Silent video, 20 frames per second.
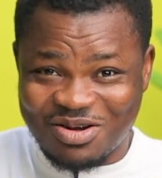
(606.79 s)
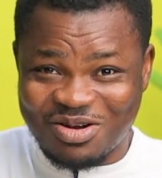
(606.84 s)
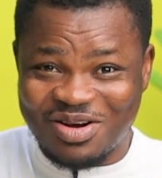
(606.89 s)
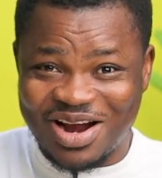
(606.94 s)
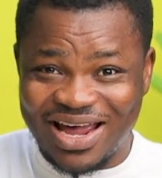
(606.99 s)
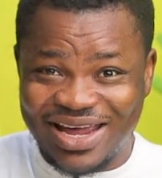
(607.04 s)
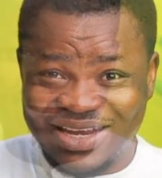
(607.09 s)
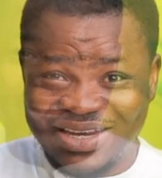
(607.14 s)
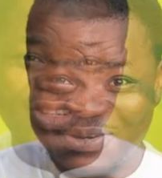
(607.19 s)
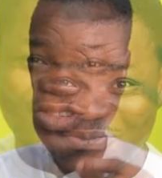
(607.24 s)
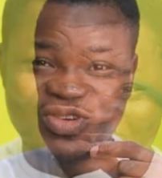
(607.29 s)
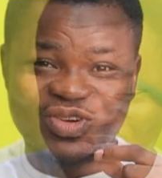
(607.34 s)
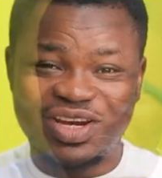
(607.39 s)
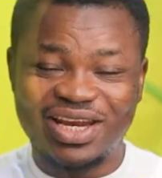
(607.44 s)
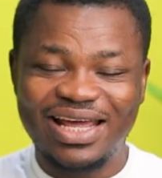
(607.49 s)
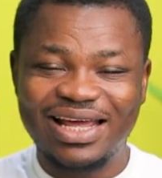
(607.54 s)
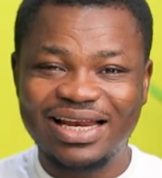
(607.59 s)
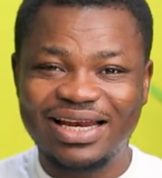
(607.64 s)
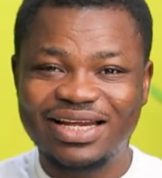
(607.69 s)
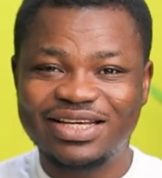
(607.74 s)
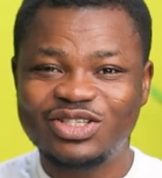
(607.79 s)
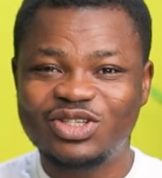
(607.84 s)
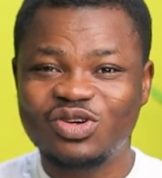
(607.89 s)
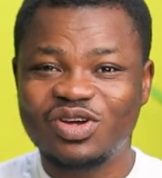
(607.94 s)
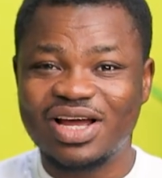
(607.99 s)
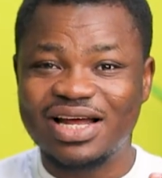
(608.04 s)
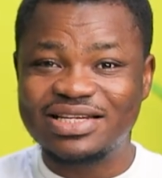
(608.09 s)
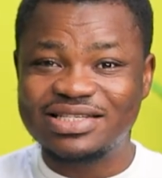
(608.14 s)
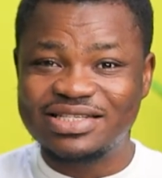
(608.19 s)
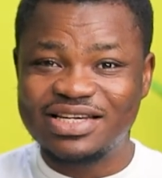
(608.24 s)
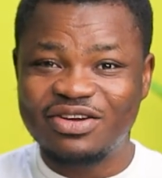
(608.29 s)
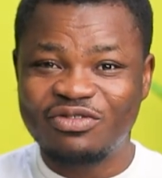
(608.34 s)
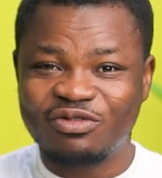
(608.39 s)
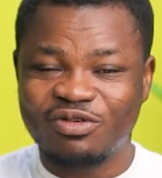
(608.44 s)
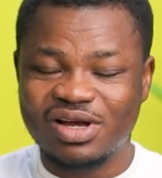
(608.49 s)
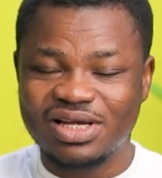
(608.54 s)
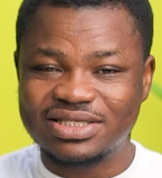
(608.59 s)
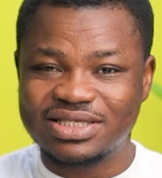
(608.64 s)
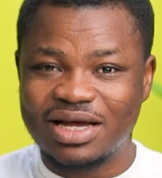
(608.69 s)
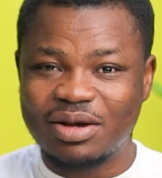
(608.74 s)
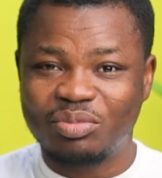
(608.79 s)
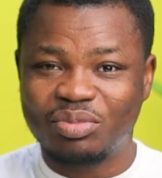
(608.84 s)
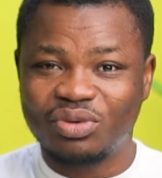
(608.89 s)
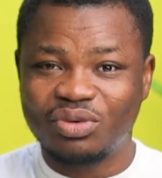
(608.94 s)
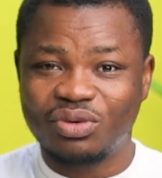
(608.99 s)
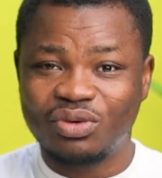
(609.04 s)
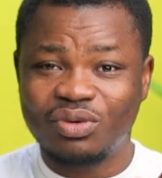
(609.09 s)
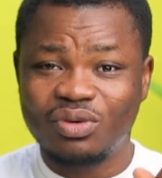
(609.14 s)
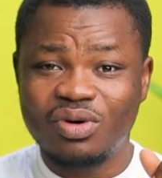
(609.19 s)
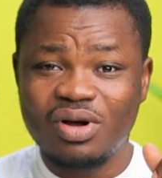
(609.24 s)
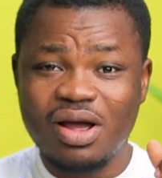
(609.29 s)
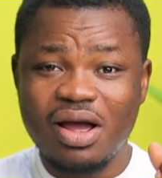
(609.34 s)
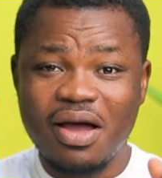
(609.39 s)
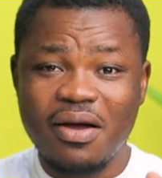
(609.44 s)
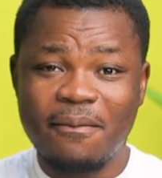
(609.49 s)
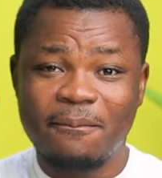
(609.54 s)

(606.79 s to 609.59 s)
All right. So in English, you can say, for example,